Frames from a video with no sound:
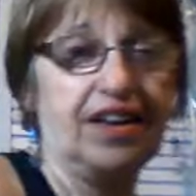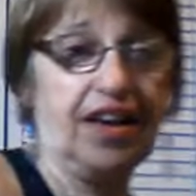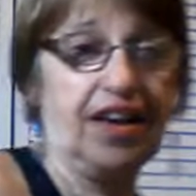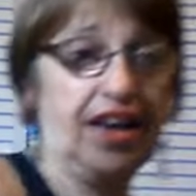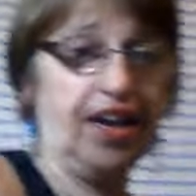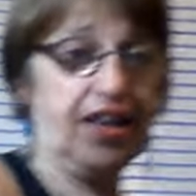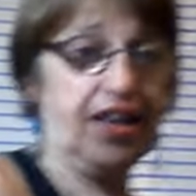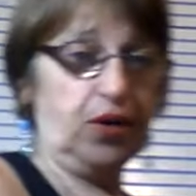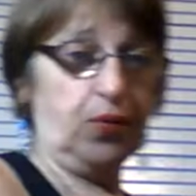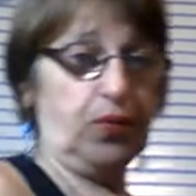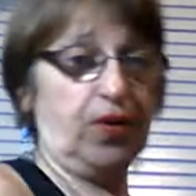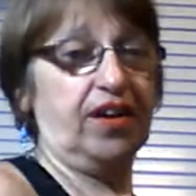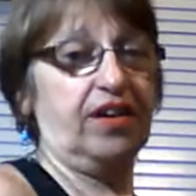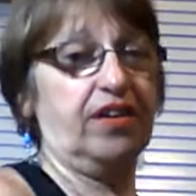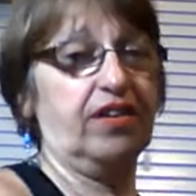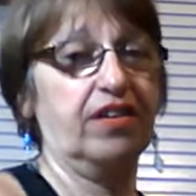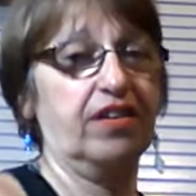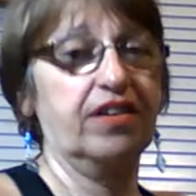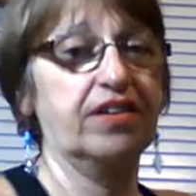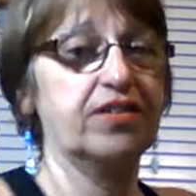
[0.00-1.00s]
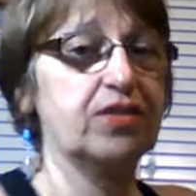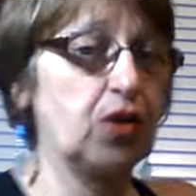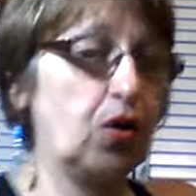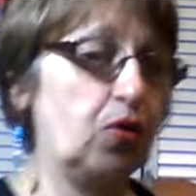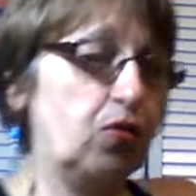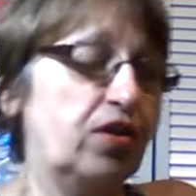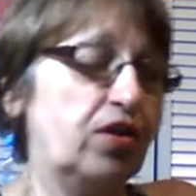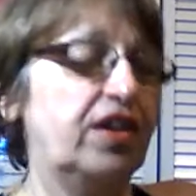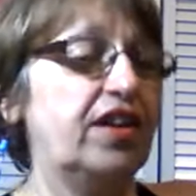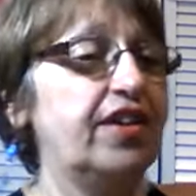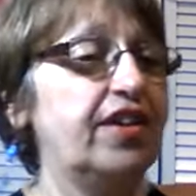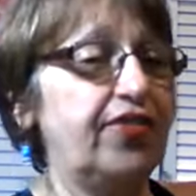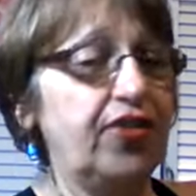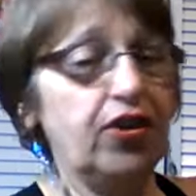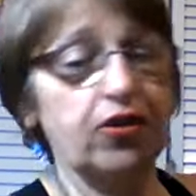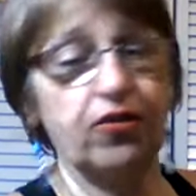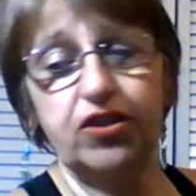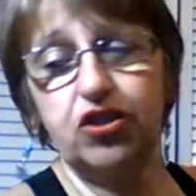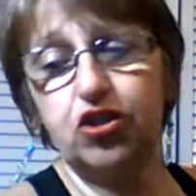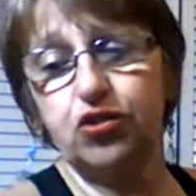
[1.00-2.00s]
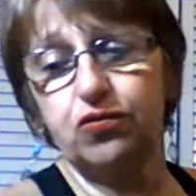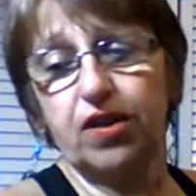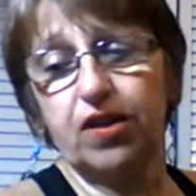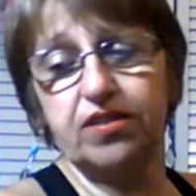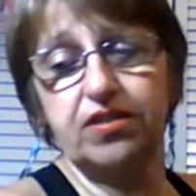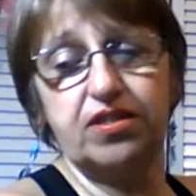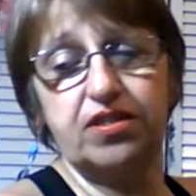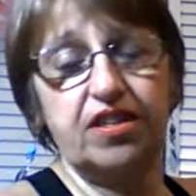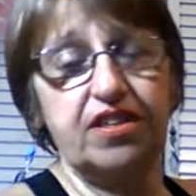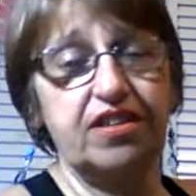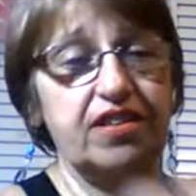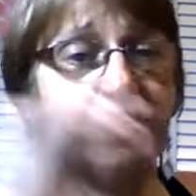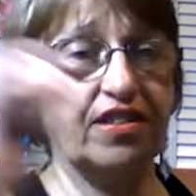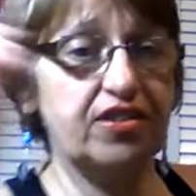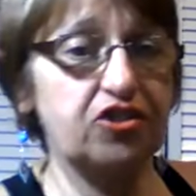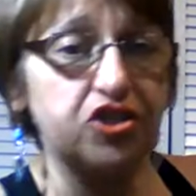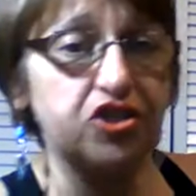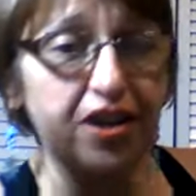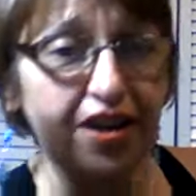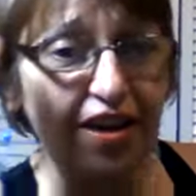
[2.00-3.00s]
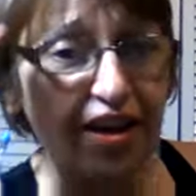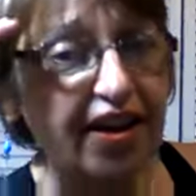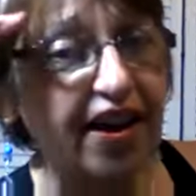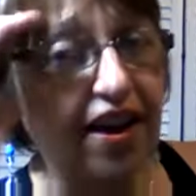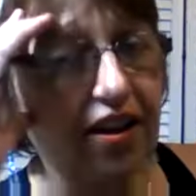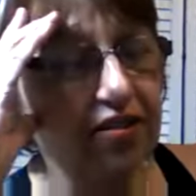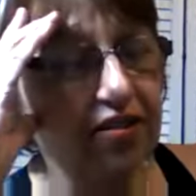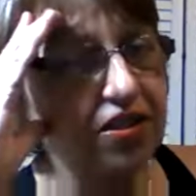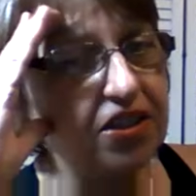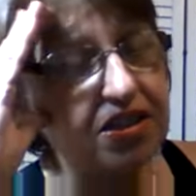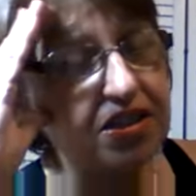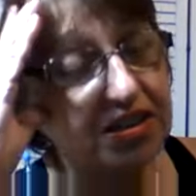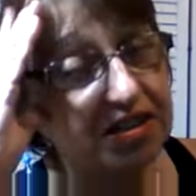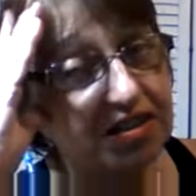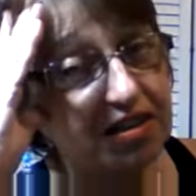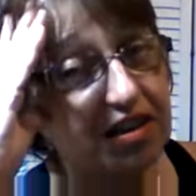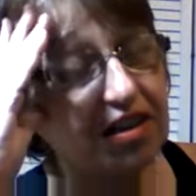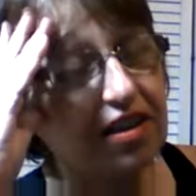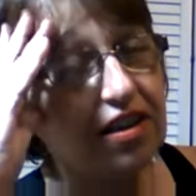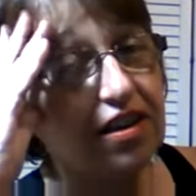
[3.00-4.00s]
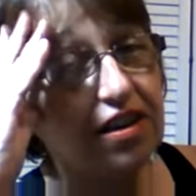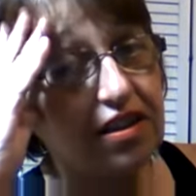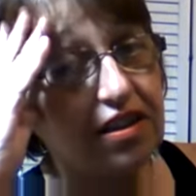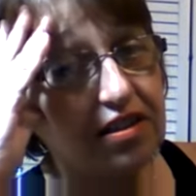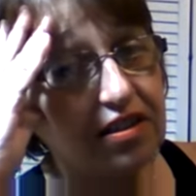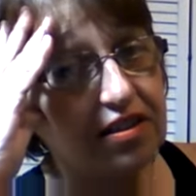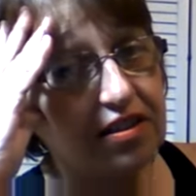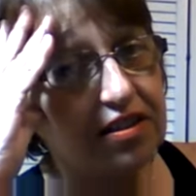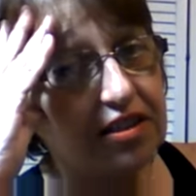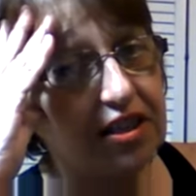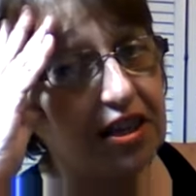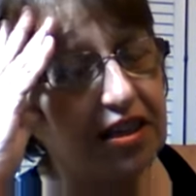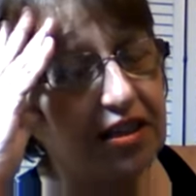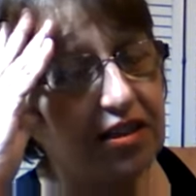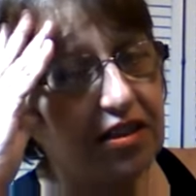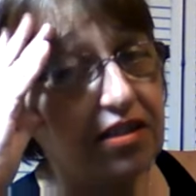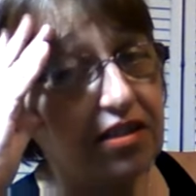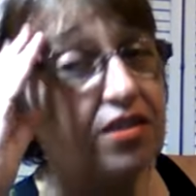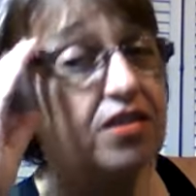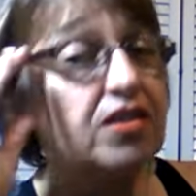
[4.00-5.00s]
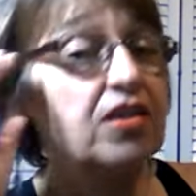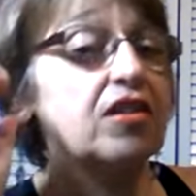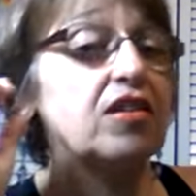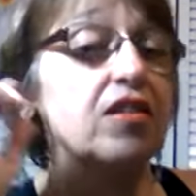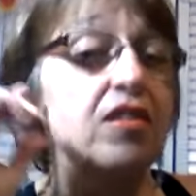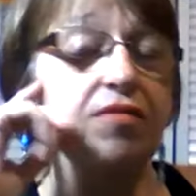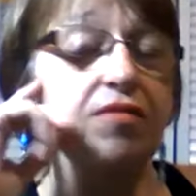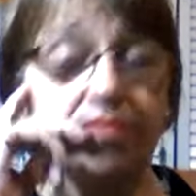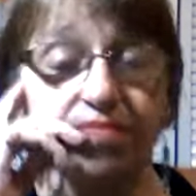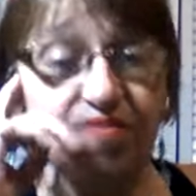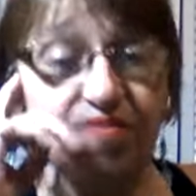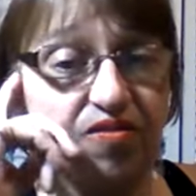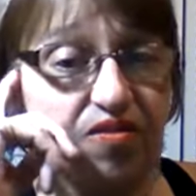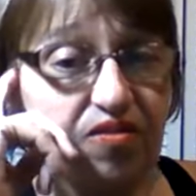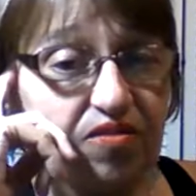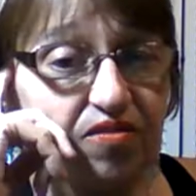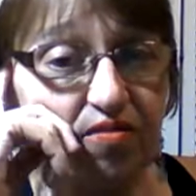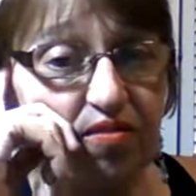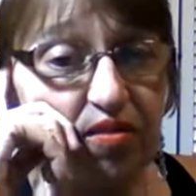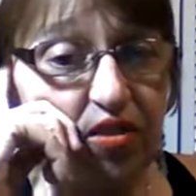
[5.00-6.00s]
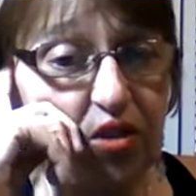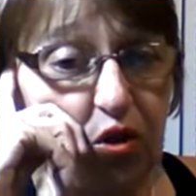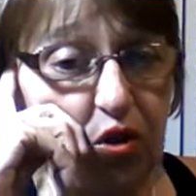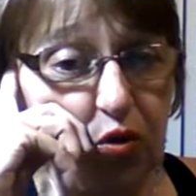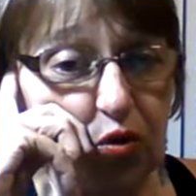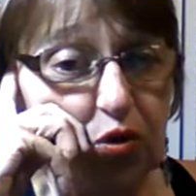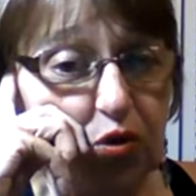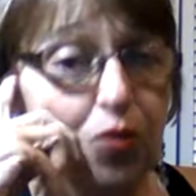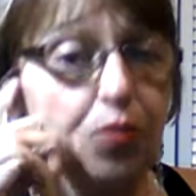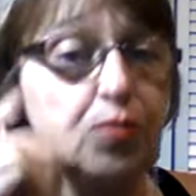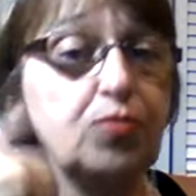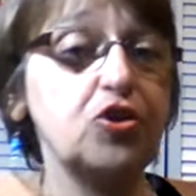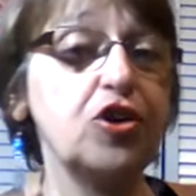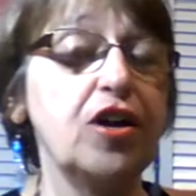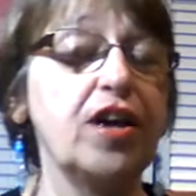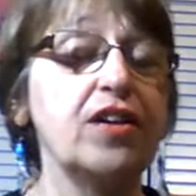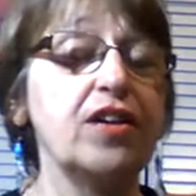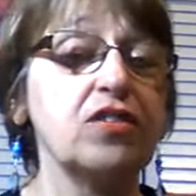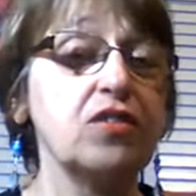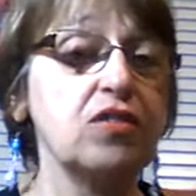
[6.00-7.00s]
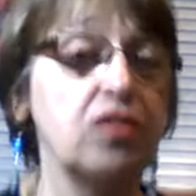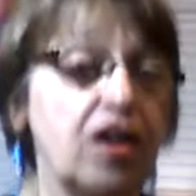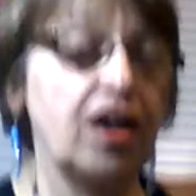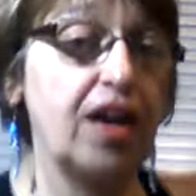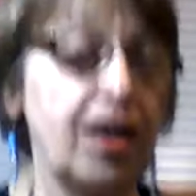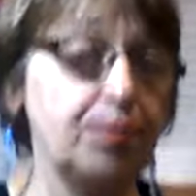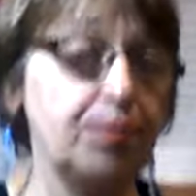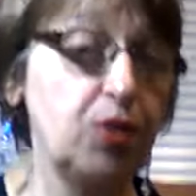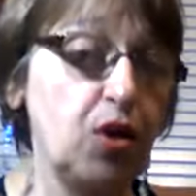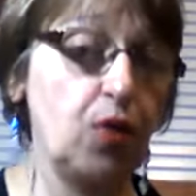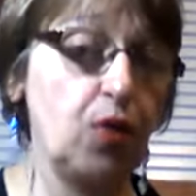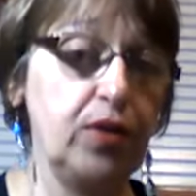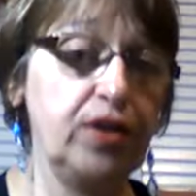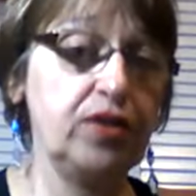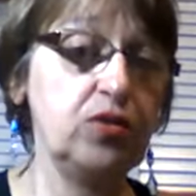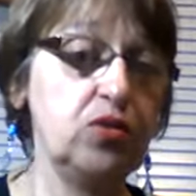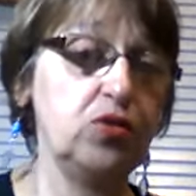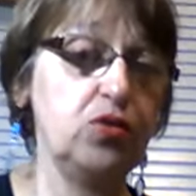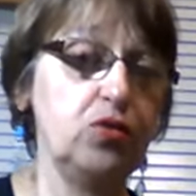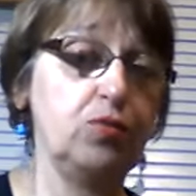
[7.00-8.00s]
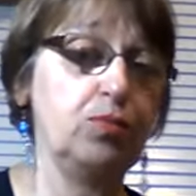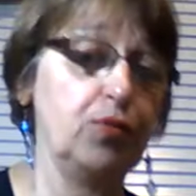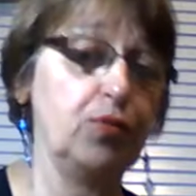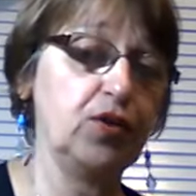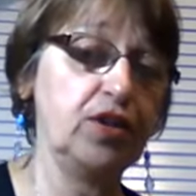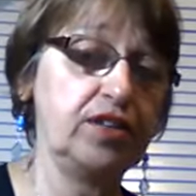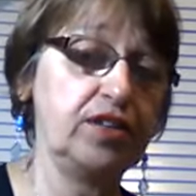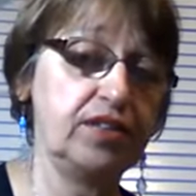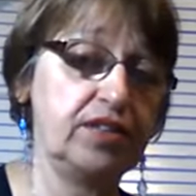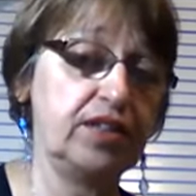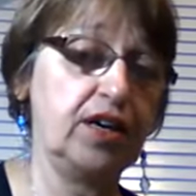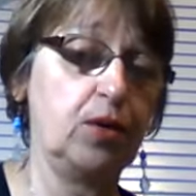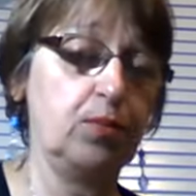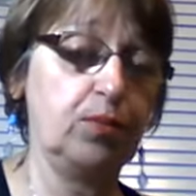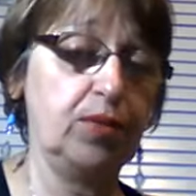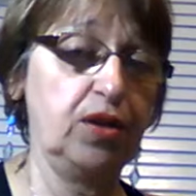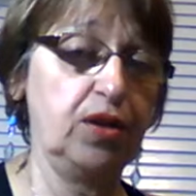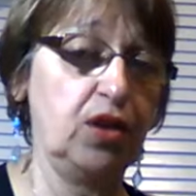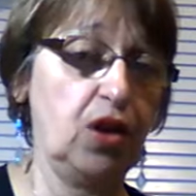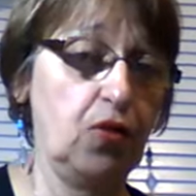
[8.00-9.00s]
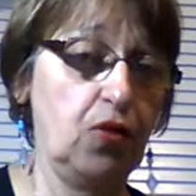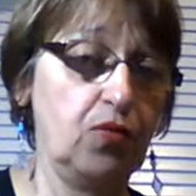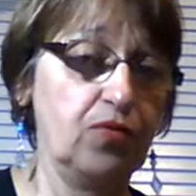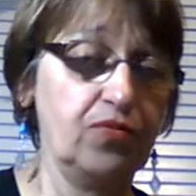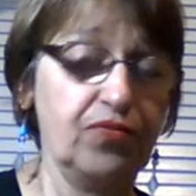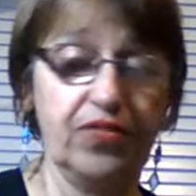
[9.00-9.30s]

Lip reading: anyway, so if you're interested in checking out this Tinna's YouTube channel, I'm going to put it down below.